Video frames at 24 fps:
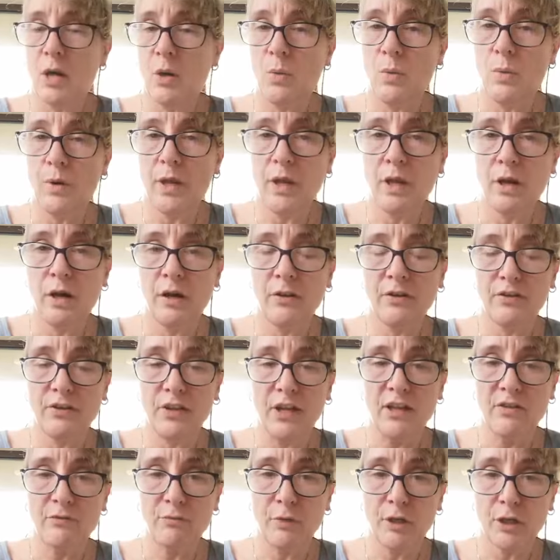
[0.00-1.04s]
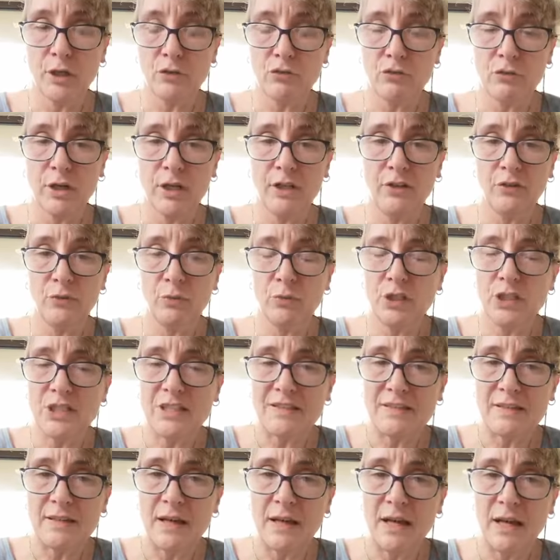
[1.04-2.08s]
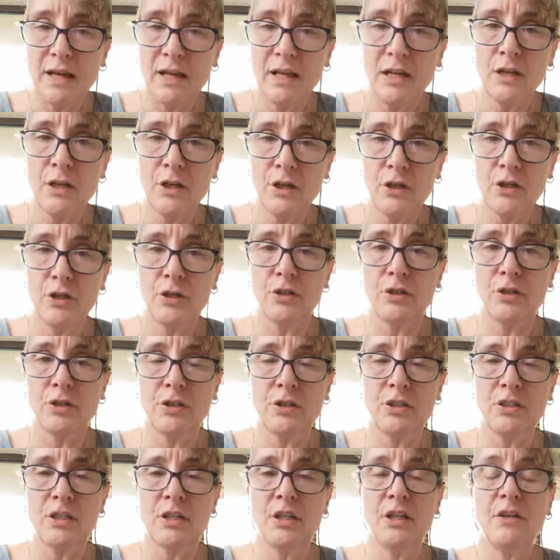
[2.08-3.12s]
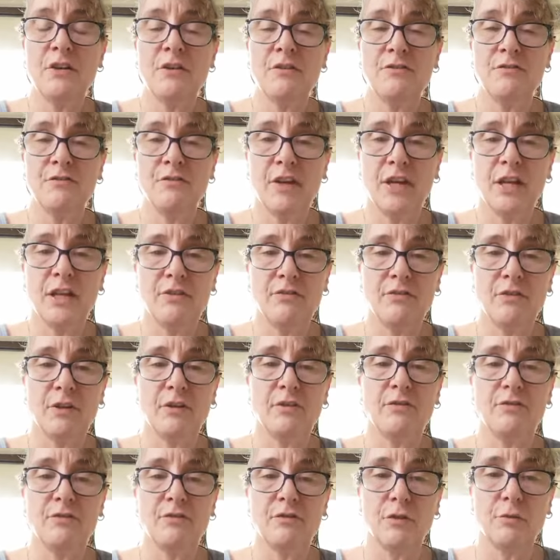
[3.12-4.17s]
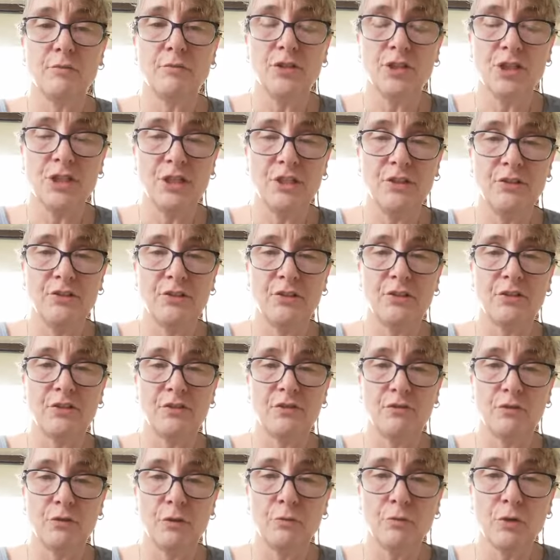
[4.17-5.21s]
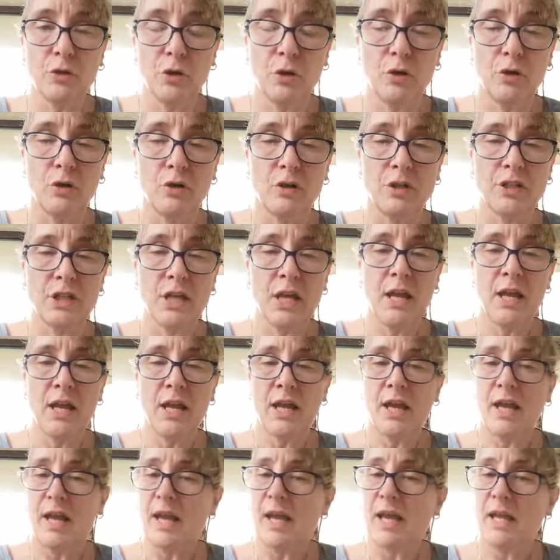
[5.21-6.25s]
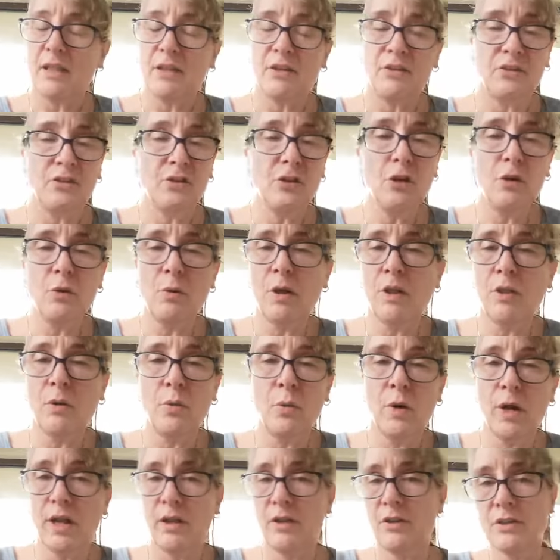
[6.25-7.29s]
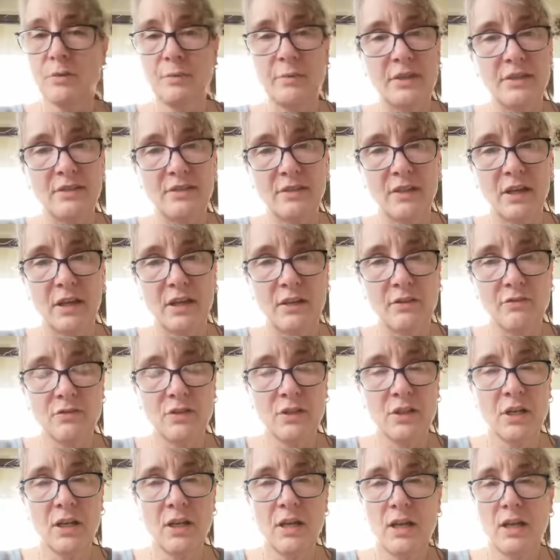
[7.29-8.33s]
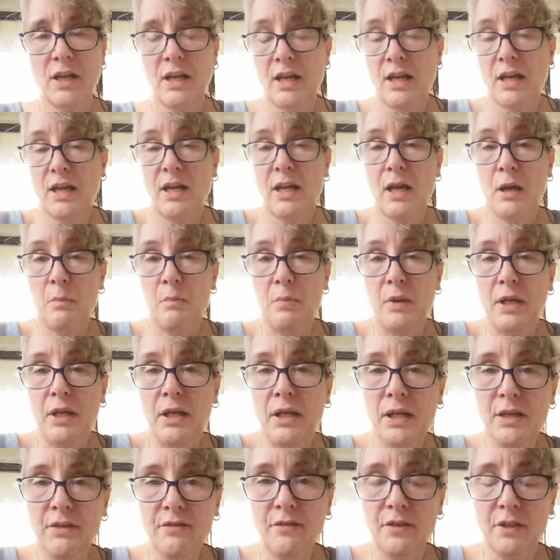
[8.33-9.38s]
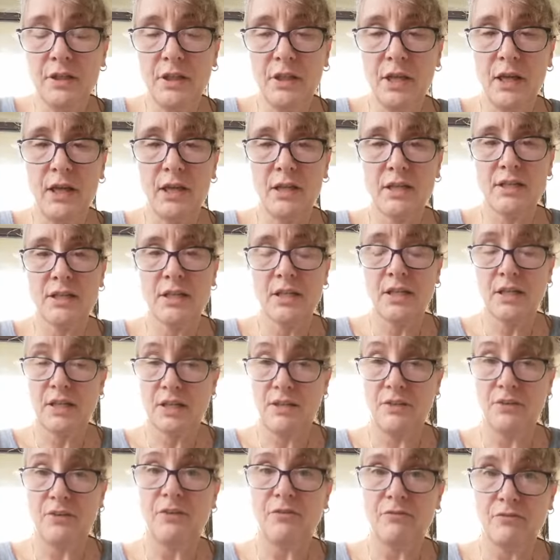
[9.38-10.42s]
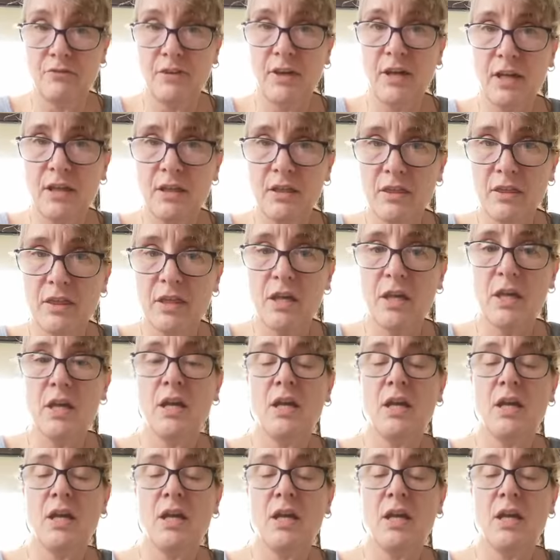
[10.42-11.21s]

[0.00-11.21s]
We are saved by grace, which is unearned favor from Jesus, from God. And there's no other way to be saved. And our belief in that is a faith